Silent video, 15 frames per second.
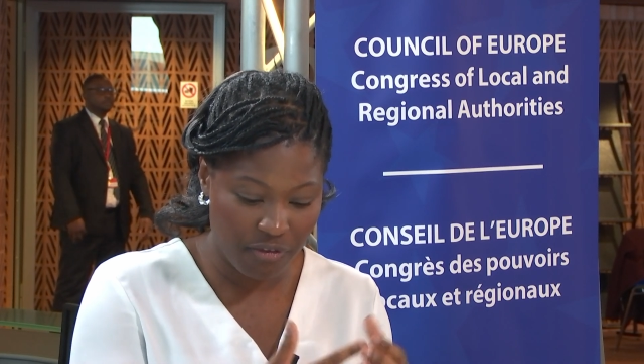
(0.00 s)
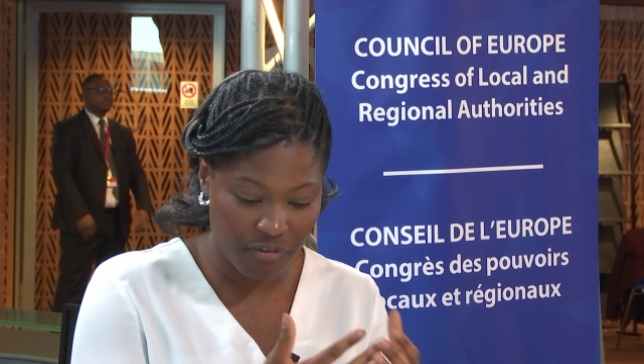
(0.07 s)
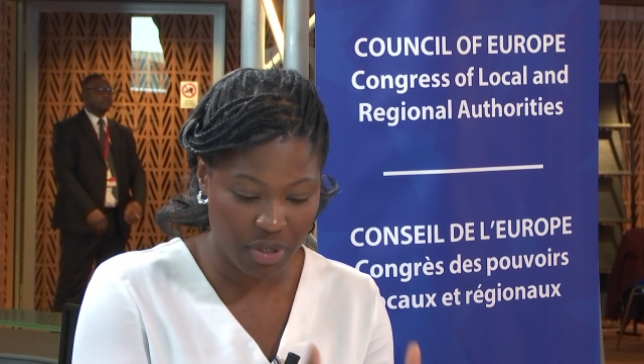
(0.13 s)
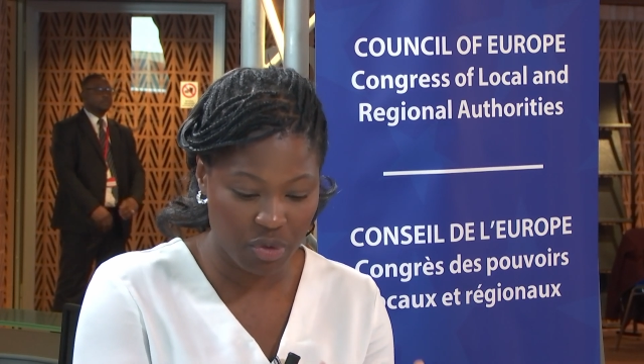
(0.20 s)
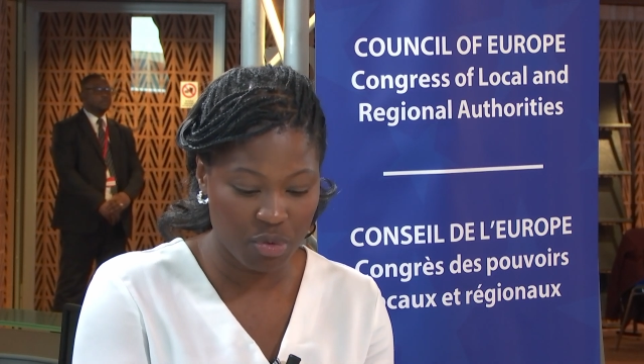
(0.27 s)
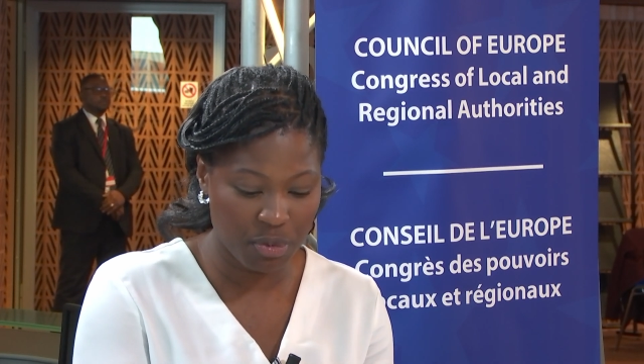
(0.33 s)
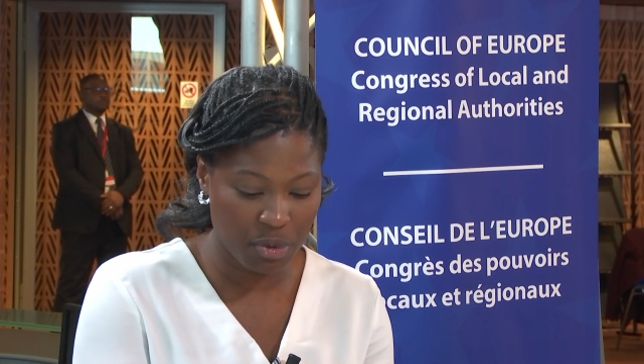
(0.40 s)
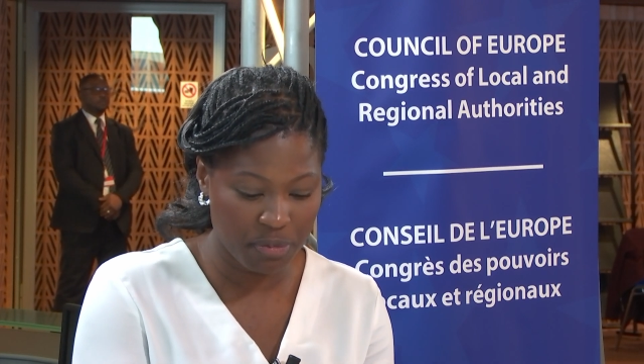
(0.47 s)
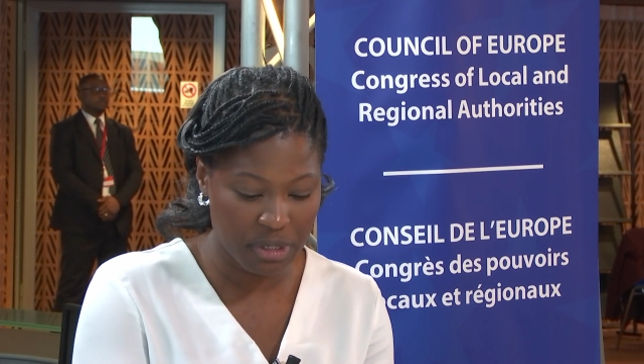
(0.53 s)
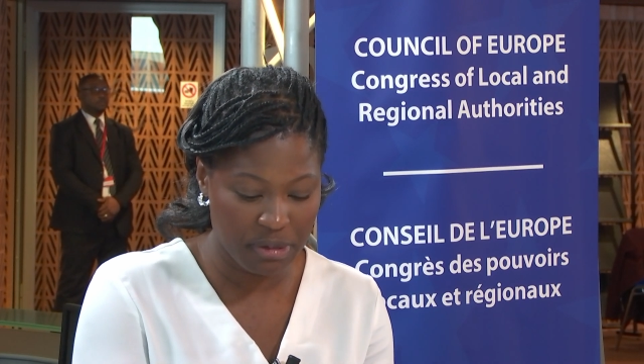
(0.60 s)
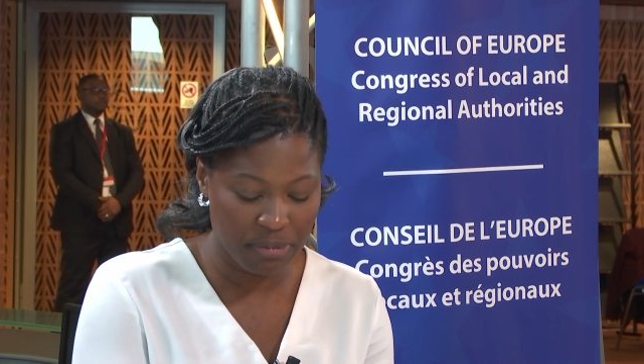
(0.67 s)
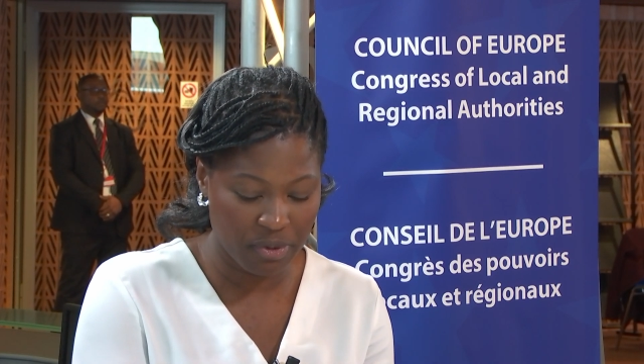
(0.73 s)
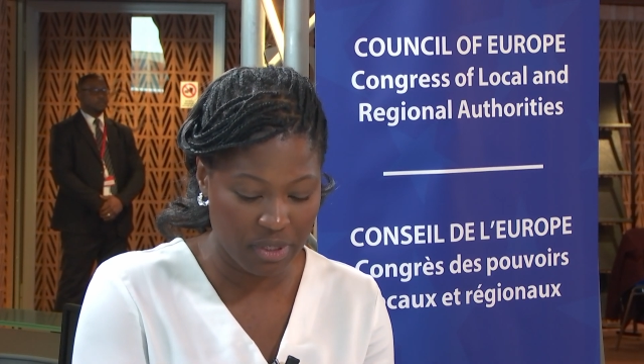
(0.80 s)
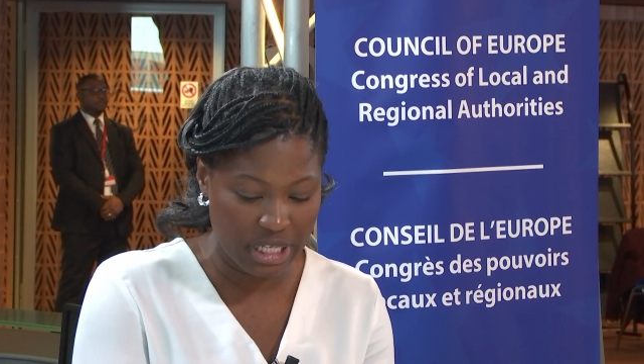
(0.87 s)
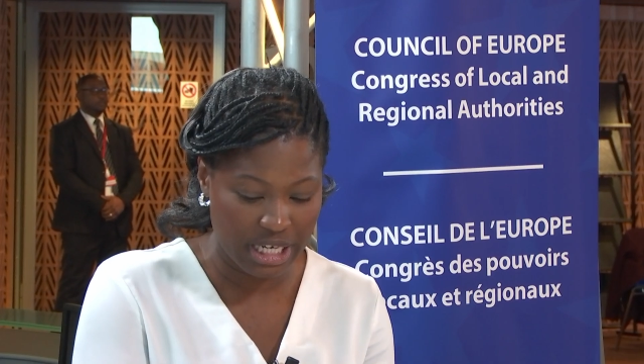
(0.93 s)
vulnerable
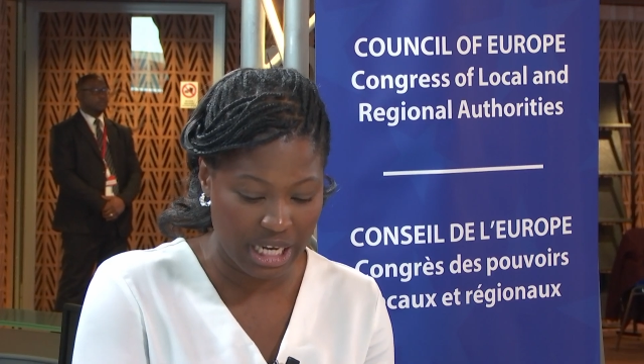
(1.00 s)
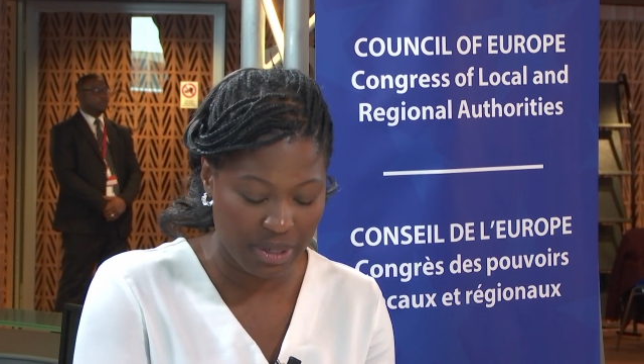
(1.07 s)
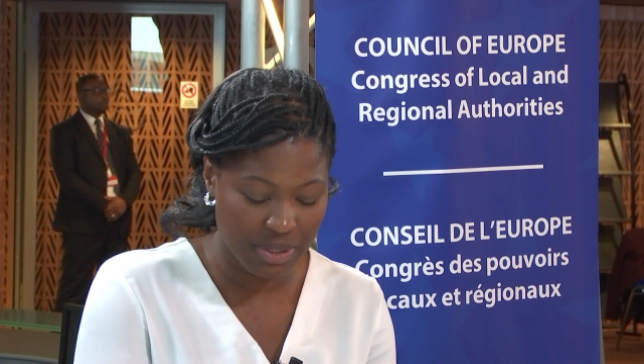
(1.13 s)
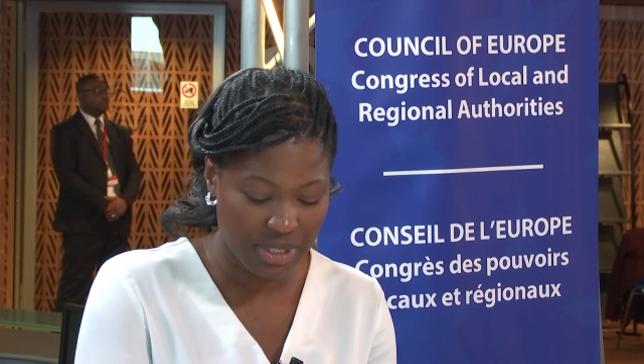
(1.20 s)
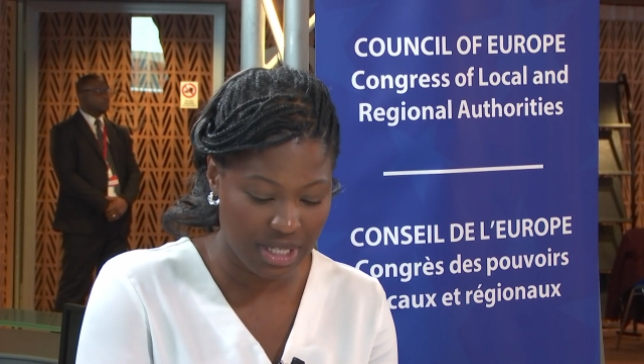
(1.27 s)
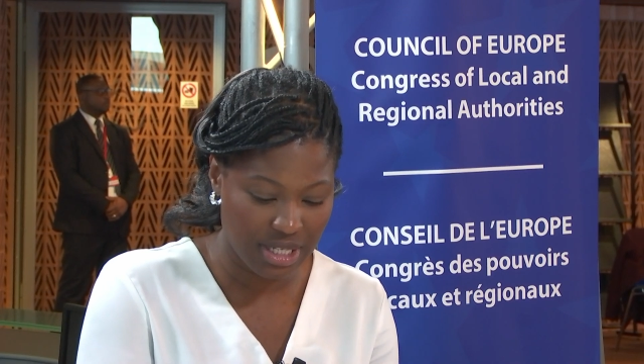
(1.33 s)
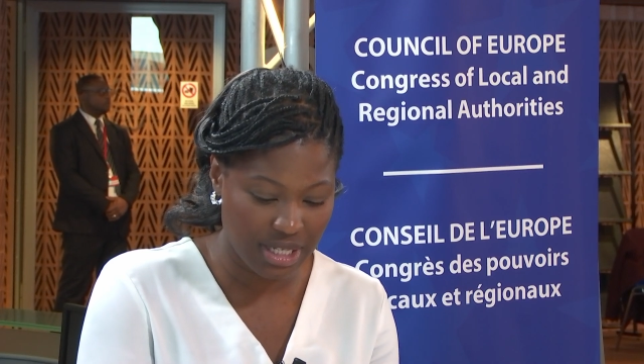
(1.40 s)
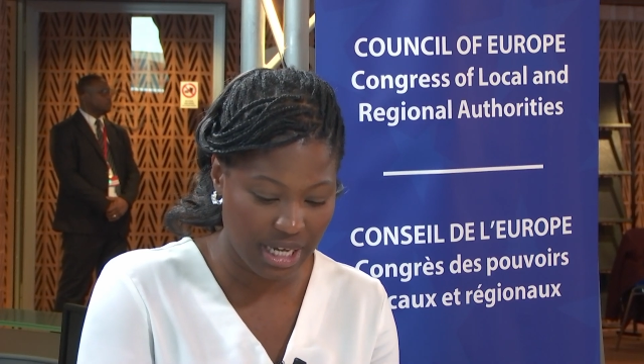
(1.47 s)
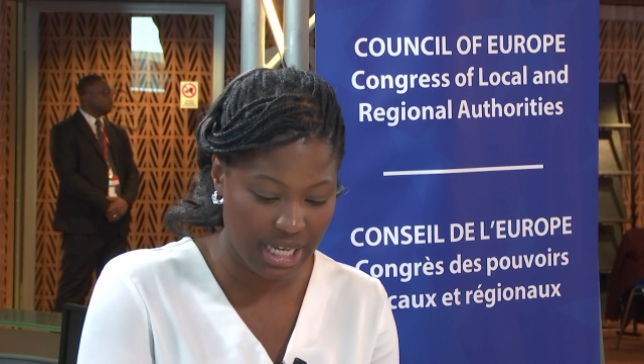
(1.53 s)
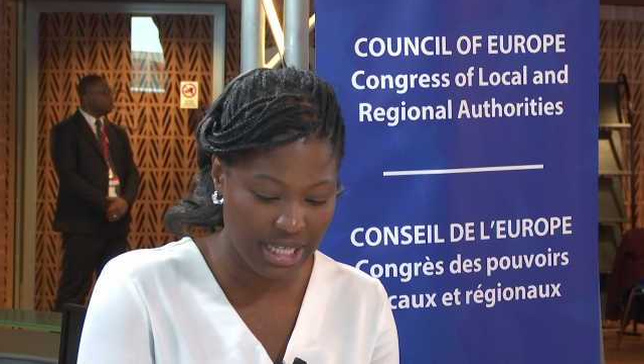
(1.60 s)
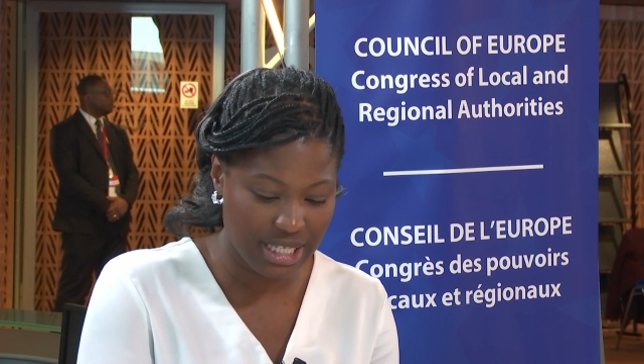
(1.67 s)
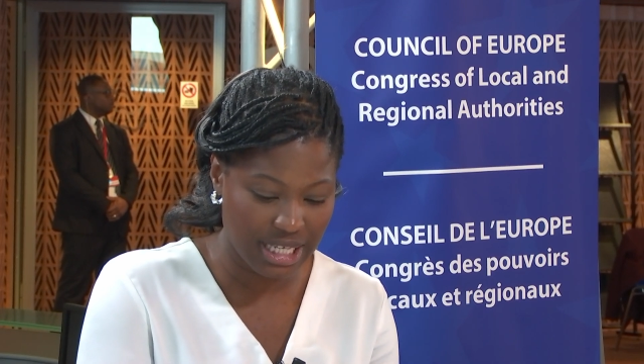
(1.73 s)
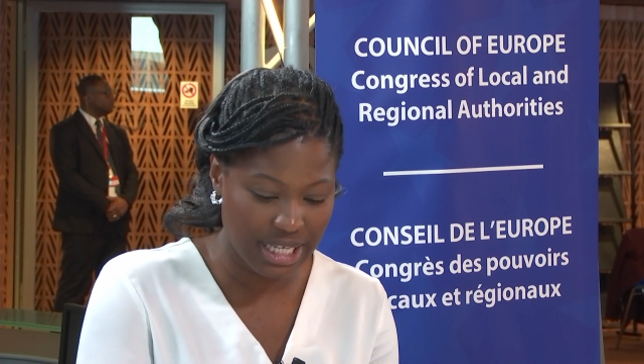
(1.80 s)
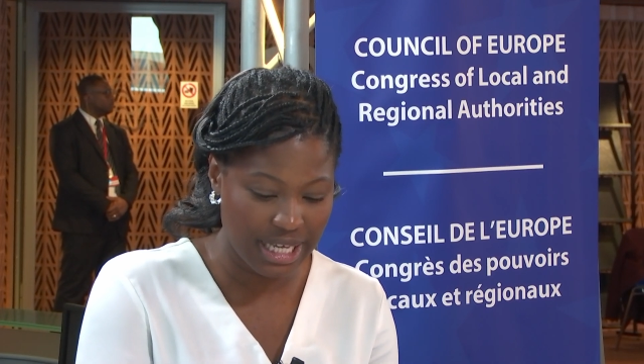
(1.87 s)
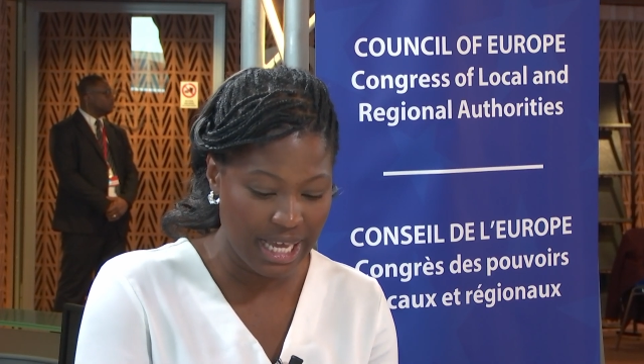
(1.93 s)
people in our
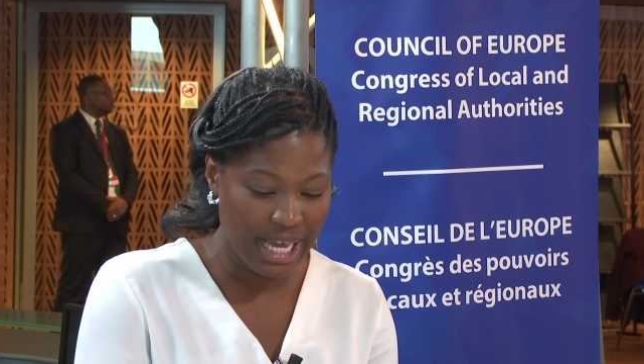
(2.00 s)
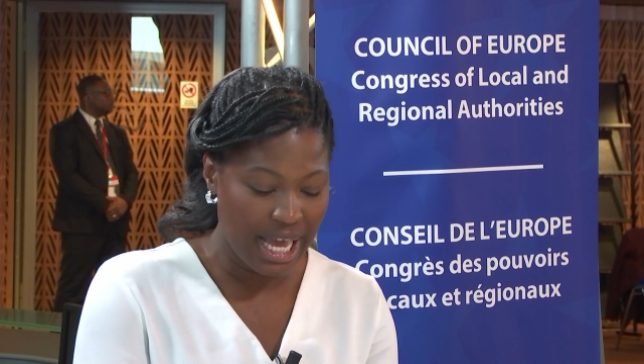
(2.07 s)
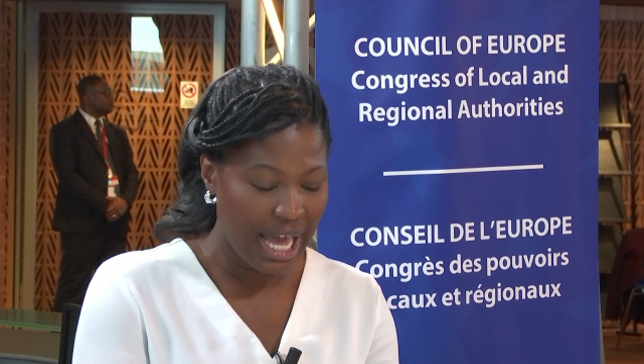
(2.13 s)
society.